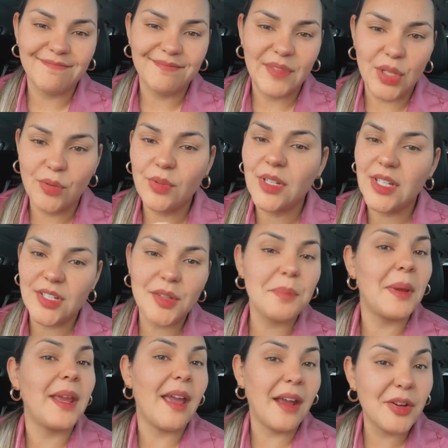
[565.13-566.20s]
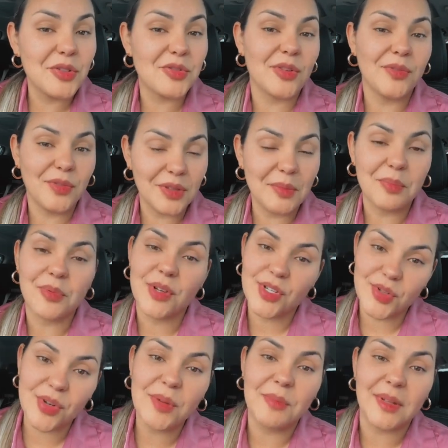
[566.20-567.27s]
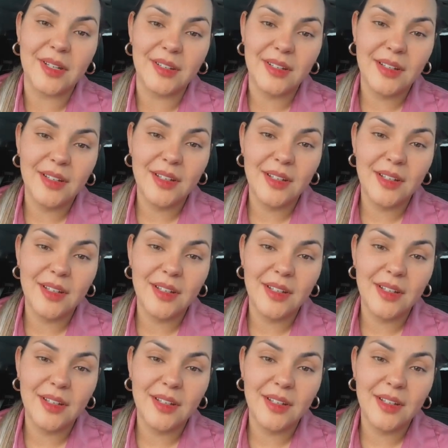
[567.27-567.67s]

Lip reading: You need to pay extra for the pre-treatment